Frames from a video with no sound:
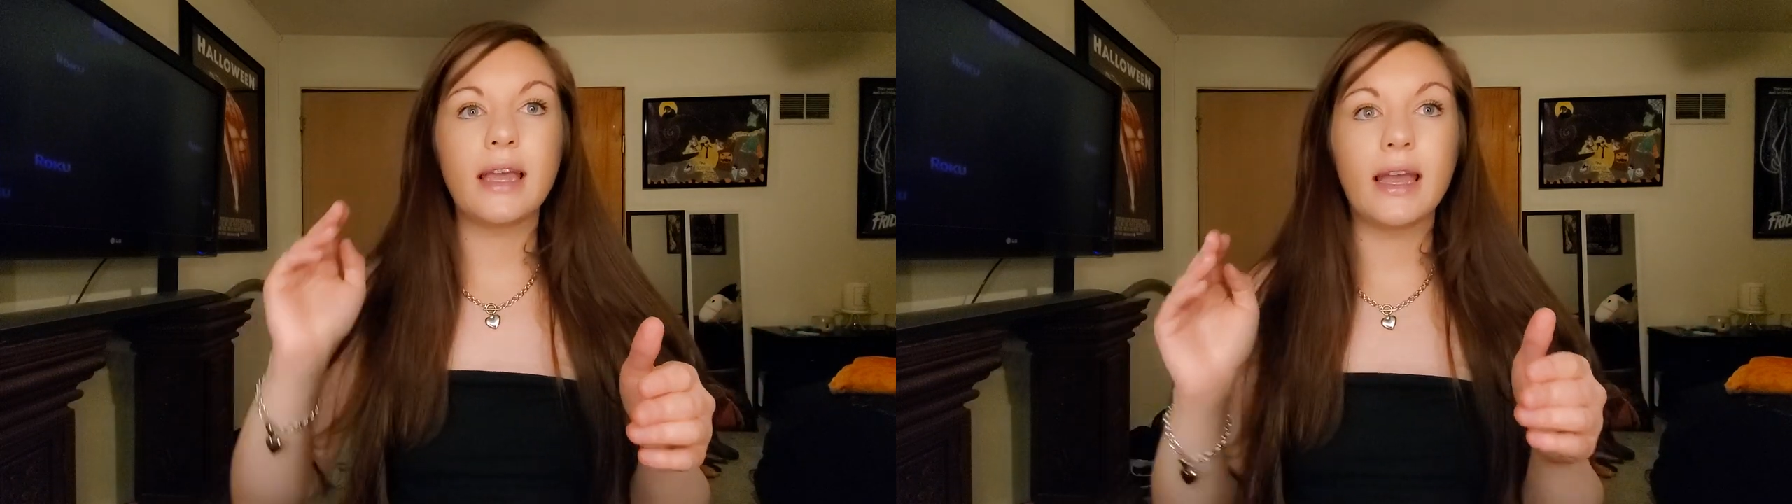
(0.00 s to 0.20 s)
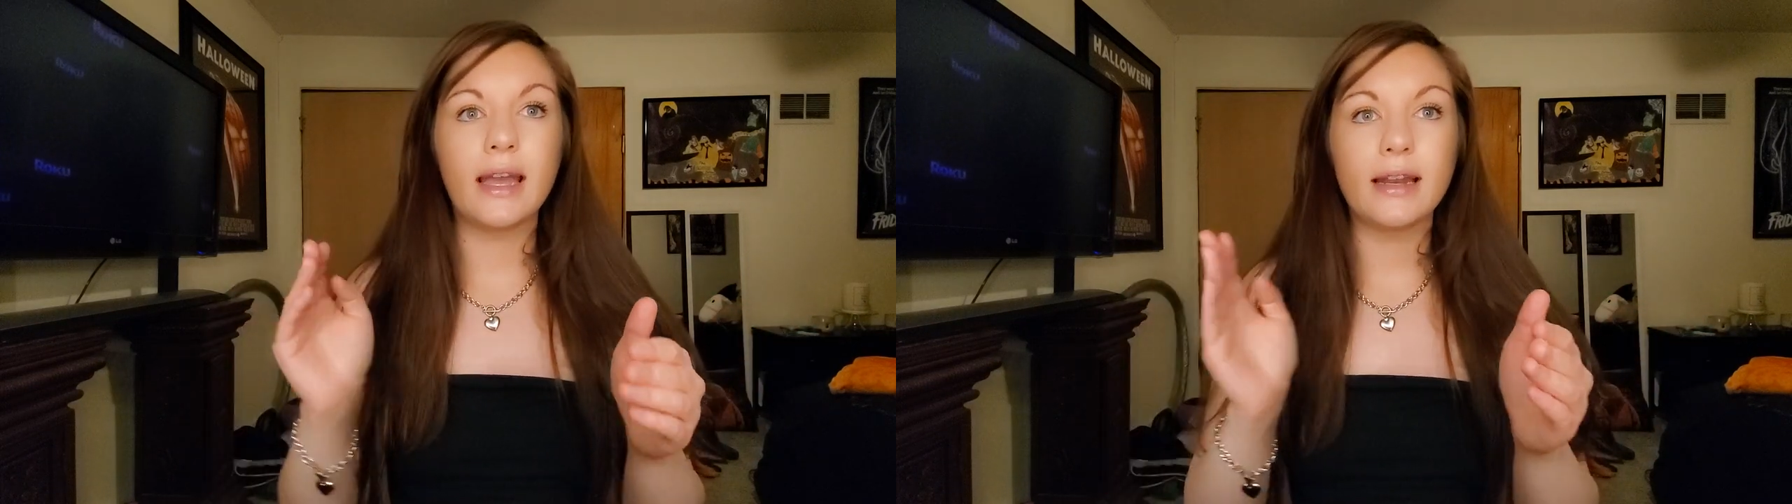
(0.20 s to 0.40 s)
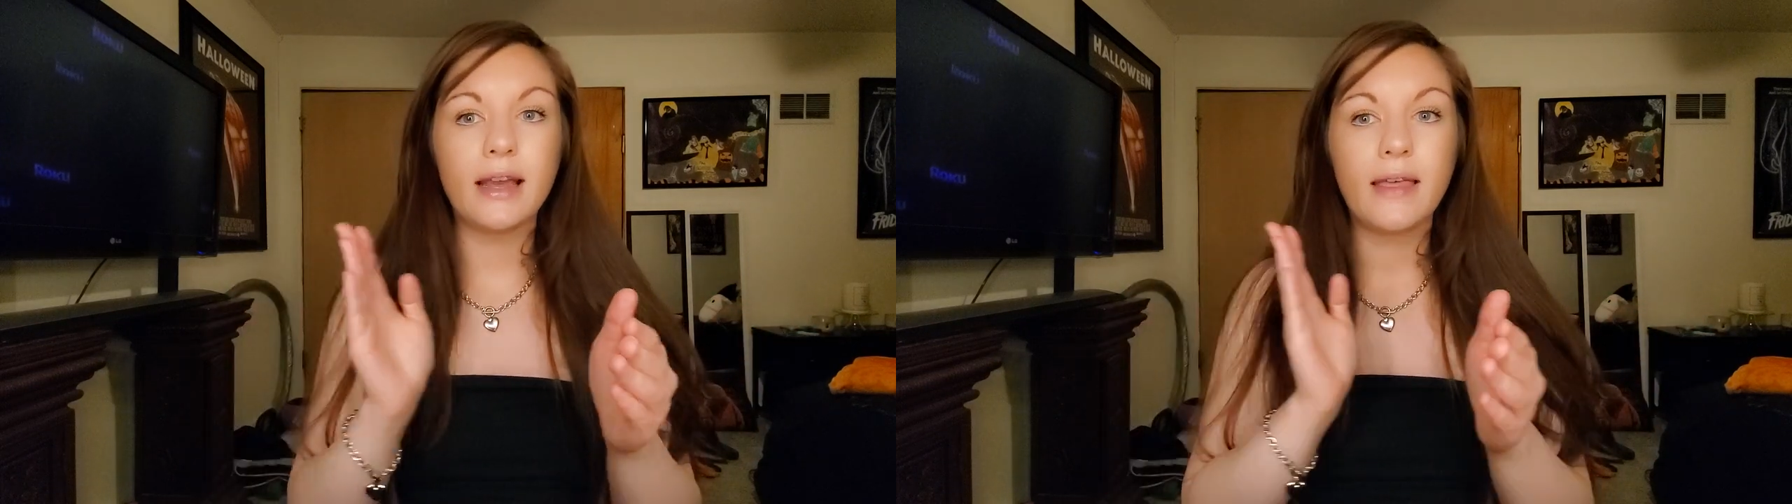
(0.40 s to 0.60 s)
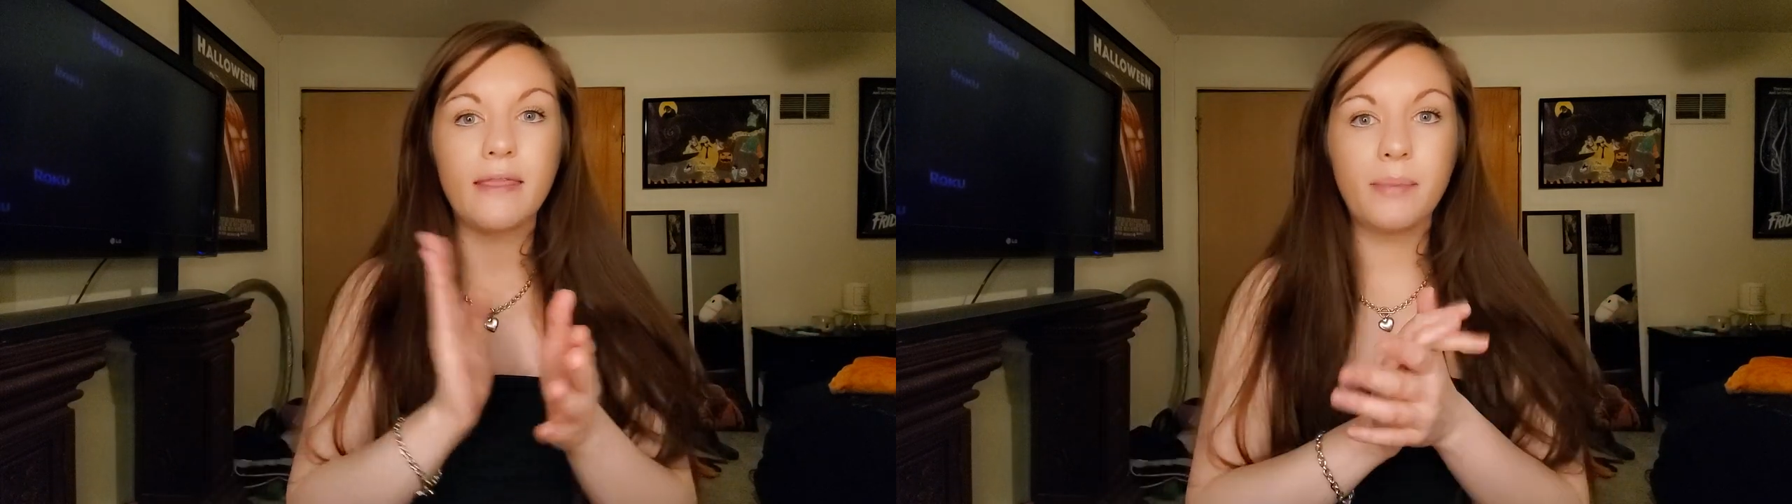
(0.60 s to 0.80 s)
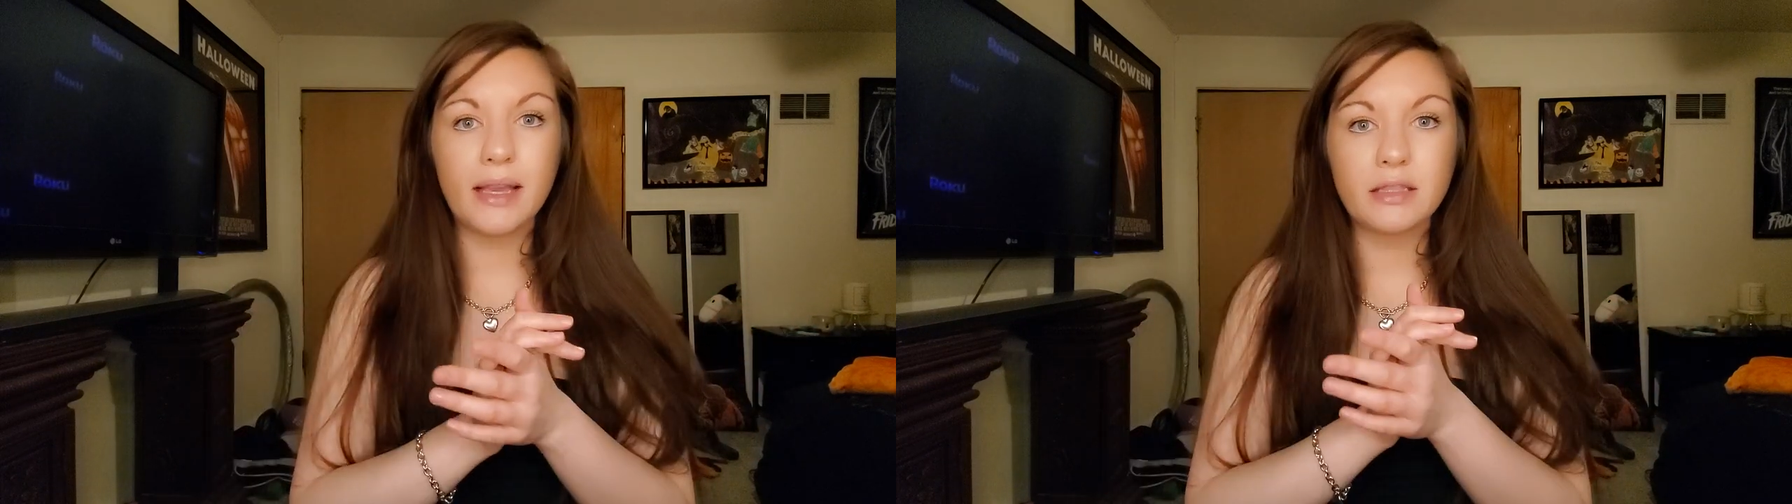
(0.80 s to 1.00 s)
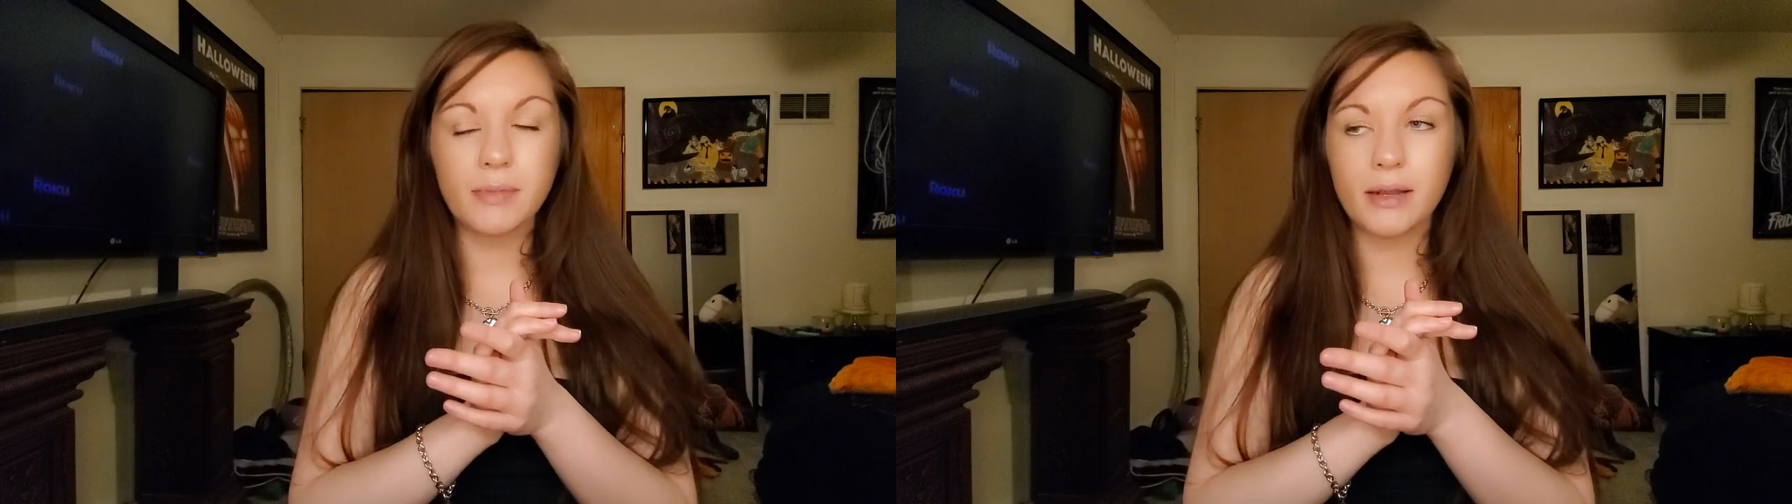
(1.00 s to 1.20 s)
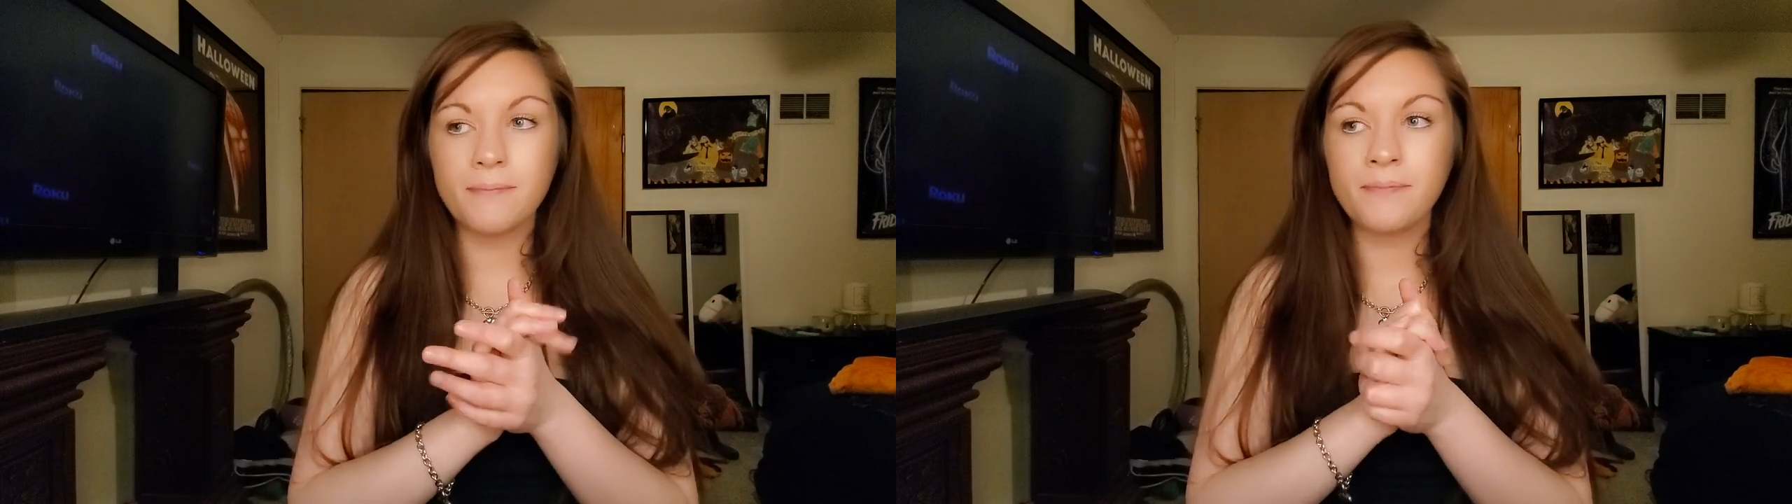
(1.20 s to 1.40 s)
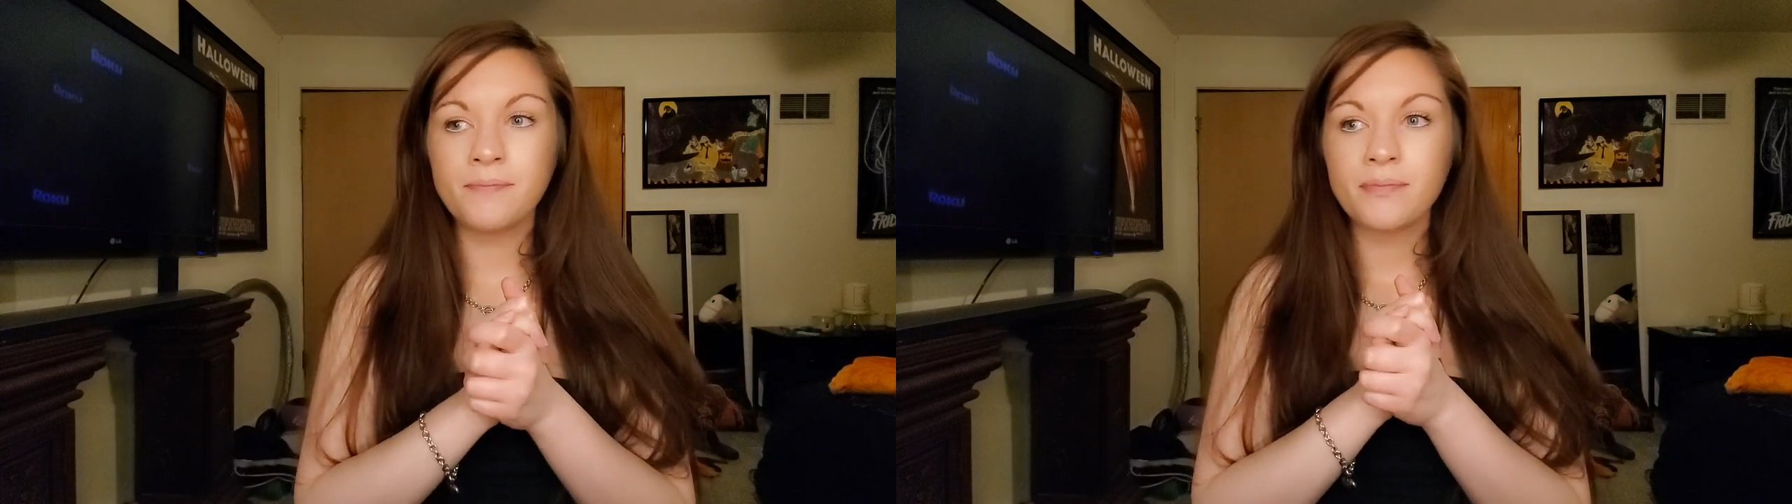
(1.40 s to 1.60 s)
in the basement.